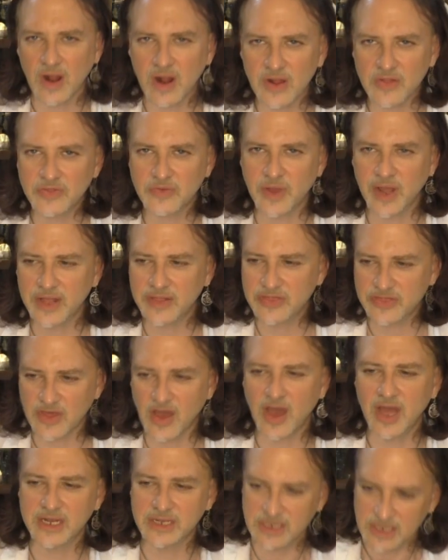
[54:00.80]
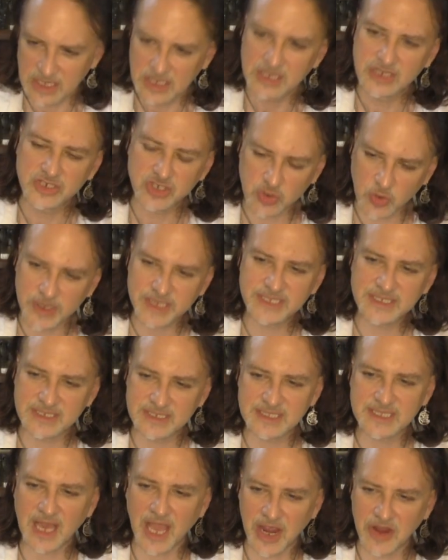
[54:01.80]
earth, right? Thought, choice,
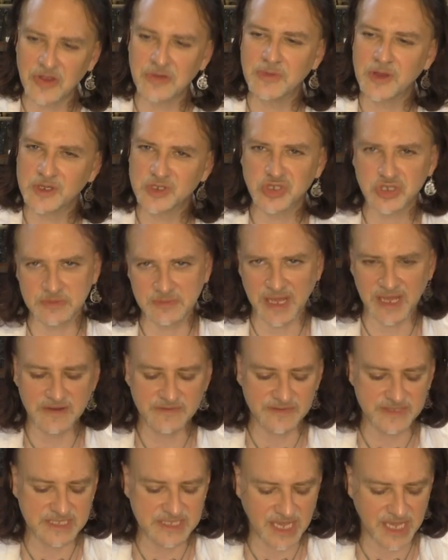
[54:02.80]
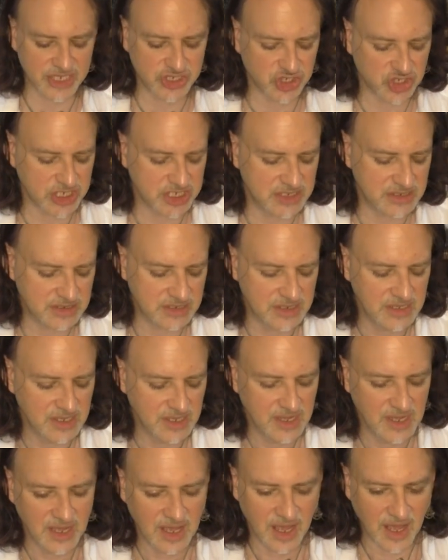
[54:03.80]
desire, emotion, manifestation.
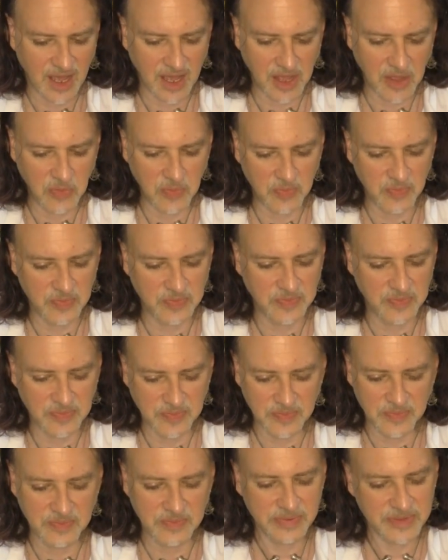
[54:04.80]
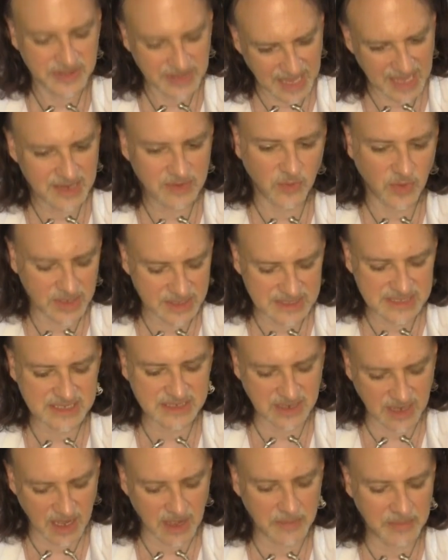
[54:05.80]
But that wants
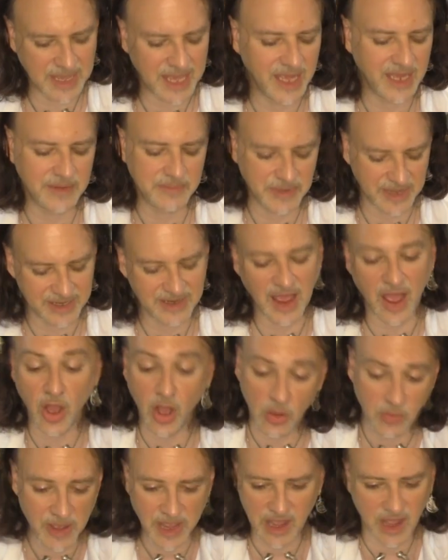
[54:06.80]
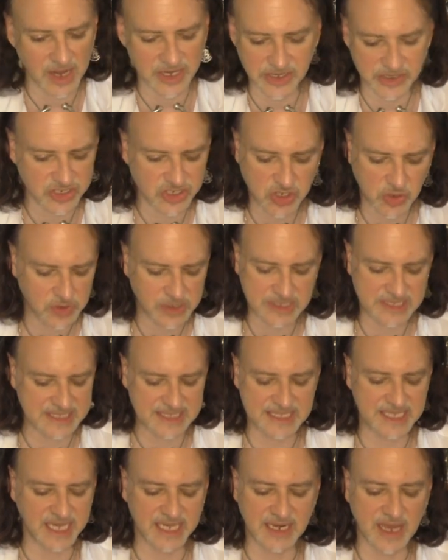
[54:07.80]
to come in. But, oh my God, you can totally
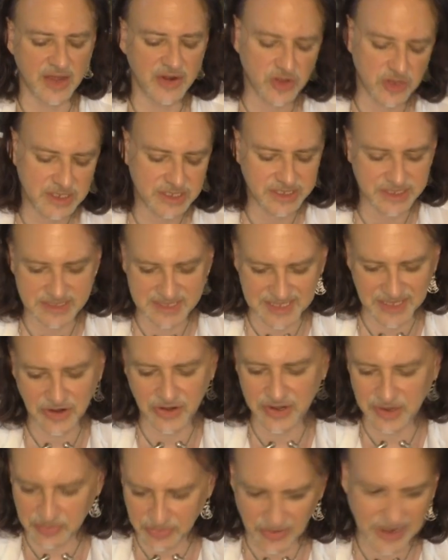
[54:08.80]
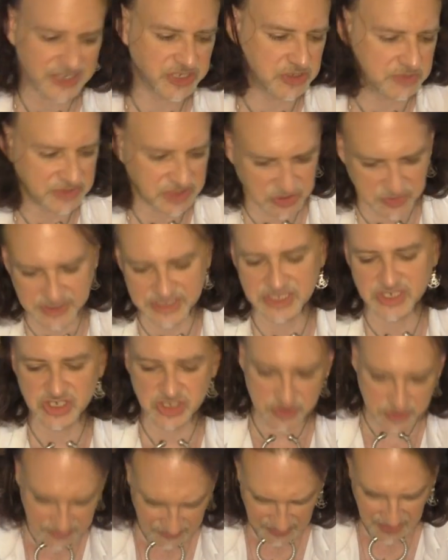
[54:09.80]
see. Not only is there an oppression between the
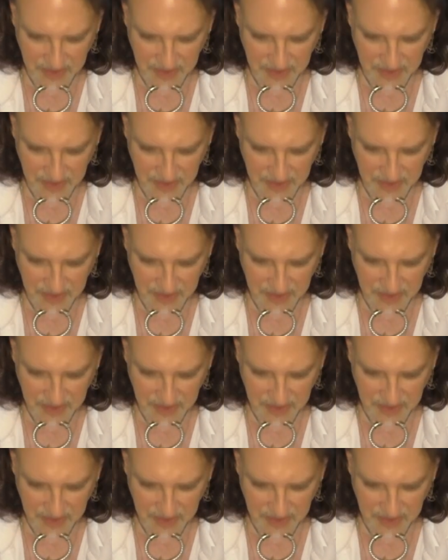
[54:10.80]
two of